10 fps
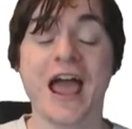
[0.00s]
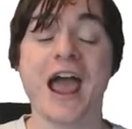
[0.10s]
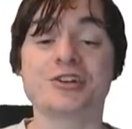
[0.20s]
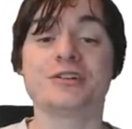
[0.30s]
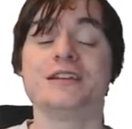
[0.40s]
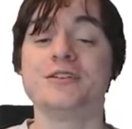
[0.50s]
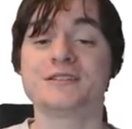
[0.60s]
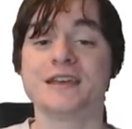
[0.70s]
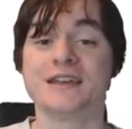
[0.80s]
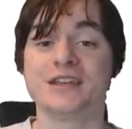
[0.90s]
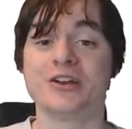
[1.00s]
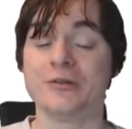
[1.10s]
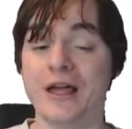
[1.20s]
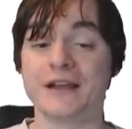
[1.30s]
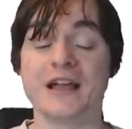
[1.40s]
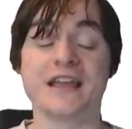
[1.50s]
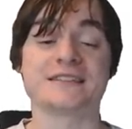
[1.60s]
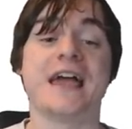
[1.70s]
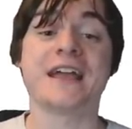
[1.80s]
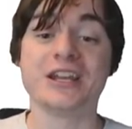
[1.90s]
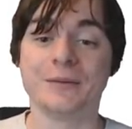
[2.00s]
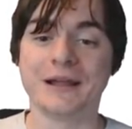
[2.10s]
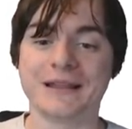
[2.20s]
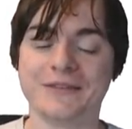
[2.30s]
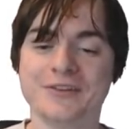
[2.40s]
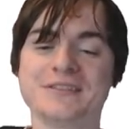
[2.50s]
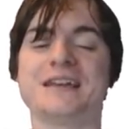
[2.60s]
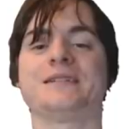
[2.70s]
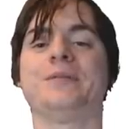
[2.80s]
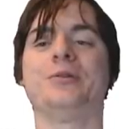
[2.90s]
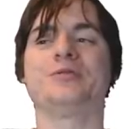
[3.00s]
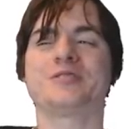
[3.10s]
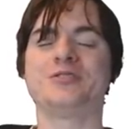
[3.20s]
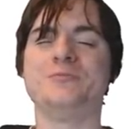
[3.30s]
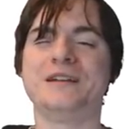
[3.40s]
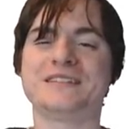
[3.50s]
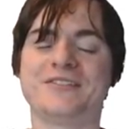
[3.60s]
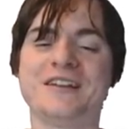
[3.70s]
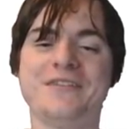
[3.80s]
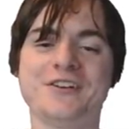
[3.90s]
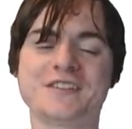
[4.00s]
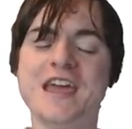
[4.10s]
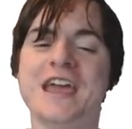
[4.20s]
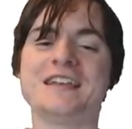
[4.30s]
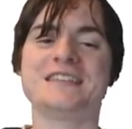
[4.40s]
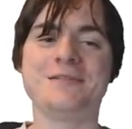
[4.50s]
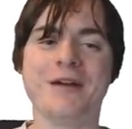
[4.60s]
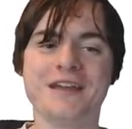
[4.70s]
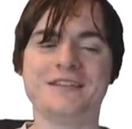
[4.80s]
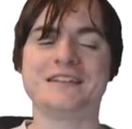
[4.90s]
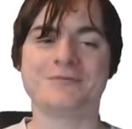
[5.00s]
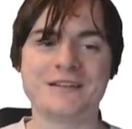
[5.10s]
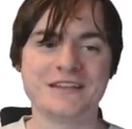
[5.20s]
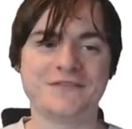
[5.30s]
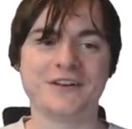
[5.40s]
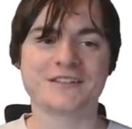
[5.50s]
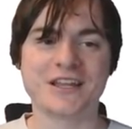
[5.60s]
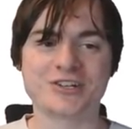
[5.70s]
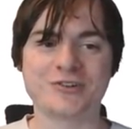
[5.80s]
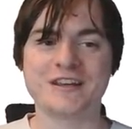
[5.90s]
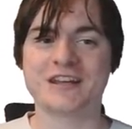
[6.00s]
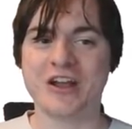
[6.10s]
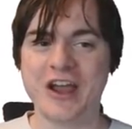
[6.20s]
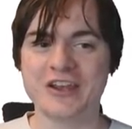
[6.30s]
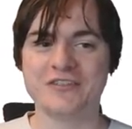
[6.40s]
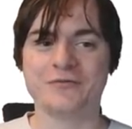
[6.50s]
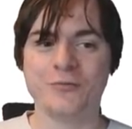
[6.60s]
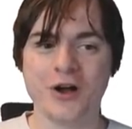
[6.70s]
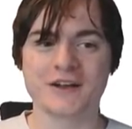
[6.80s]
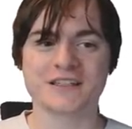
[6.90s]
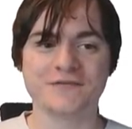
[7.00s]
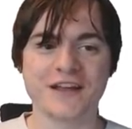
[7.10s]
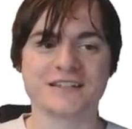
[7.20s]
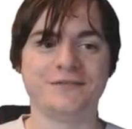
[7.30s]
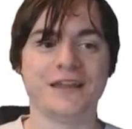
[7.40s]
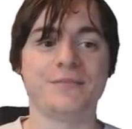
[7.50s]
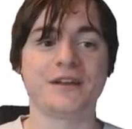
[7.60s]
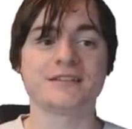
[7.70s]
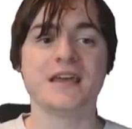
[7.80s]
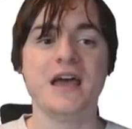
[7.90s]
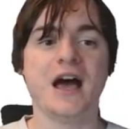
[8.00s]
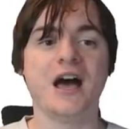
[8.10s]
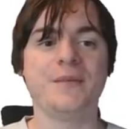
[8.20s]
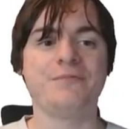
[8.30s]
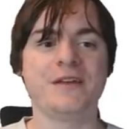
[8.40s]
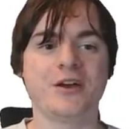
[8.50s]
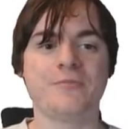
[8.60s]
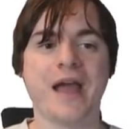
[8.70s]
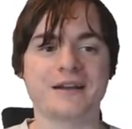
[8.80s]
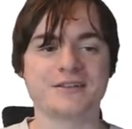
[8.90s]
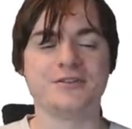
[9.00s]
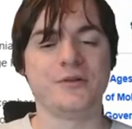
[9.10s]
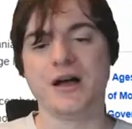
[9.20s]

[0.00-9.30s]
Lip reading: actually using, you know, like, I guess, economic levers as opposed to military levers, is the way the 21st century kind of works effectively. Because if we go back to